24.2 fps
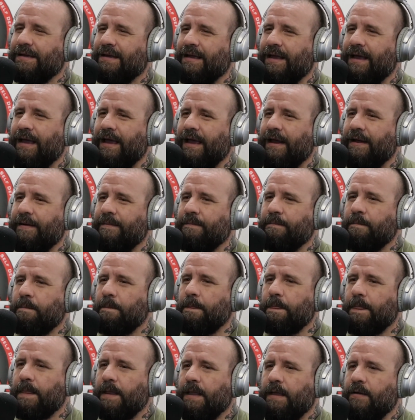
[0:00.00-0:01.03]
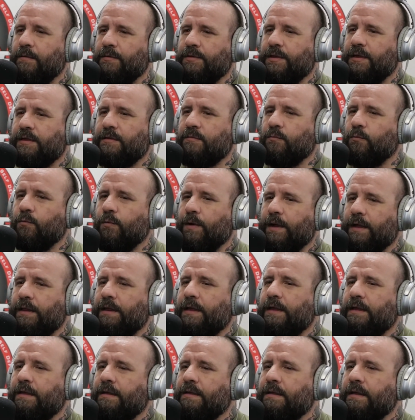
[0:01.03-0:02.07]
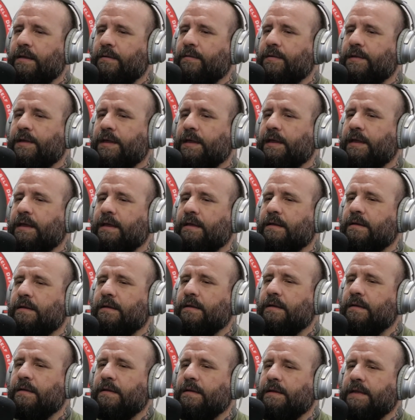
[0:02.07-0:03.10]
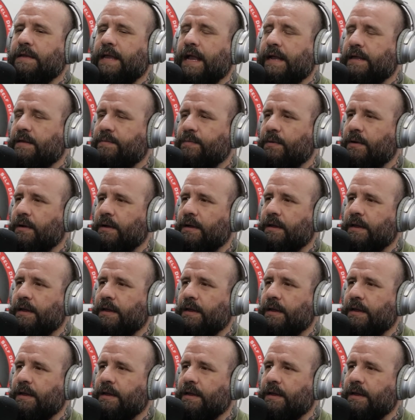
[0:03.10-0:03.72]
and it was just it was like textbook.